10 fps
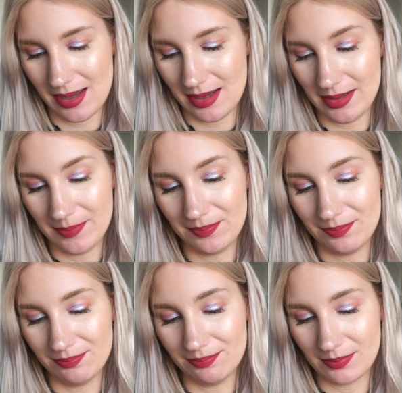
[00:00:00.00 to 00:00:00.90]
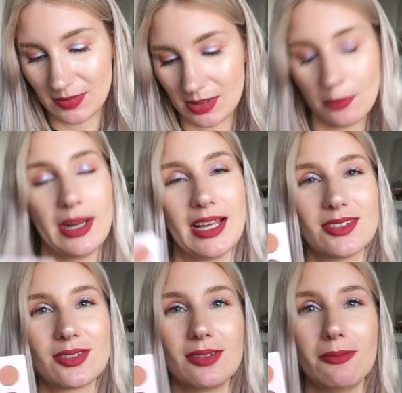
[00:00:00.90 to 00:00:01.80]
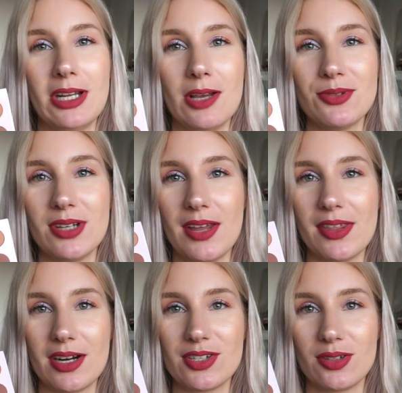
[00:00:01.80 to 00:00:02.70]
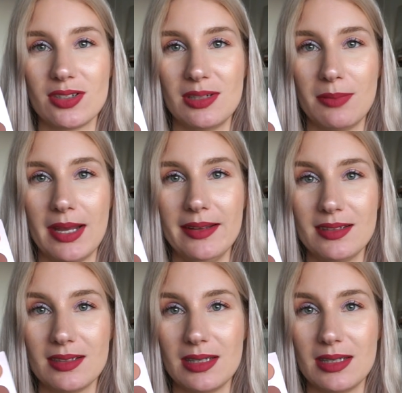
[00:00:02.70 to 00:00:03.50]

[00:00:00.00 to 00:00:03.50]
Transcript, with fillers: When it comes to the other eyeshadows in the palette,